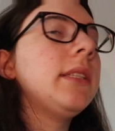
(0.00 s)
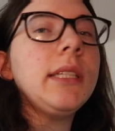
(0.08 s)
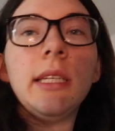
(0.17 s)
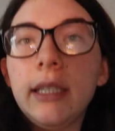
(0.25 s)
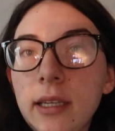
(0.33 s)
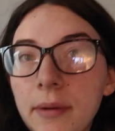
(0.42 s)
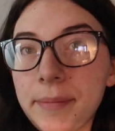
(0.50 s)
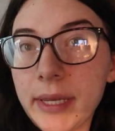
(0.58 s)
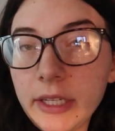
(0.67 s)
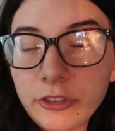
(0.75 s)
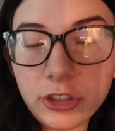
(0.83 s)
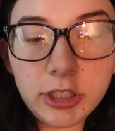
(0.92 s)
seeing
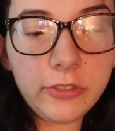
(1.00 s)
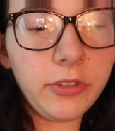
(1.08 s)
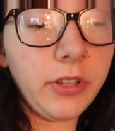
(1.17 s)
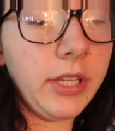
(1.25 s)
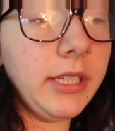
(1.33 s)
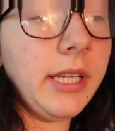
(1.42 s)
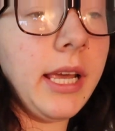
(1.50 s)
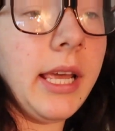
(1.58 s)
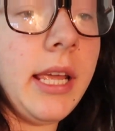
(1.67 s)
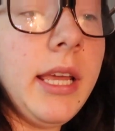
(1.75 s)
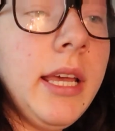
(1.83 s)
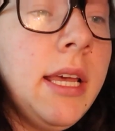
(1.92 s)
patients for the
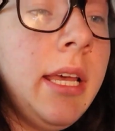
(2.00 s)
day.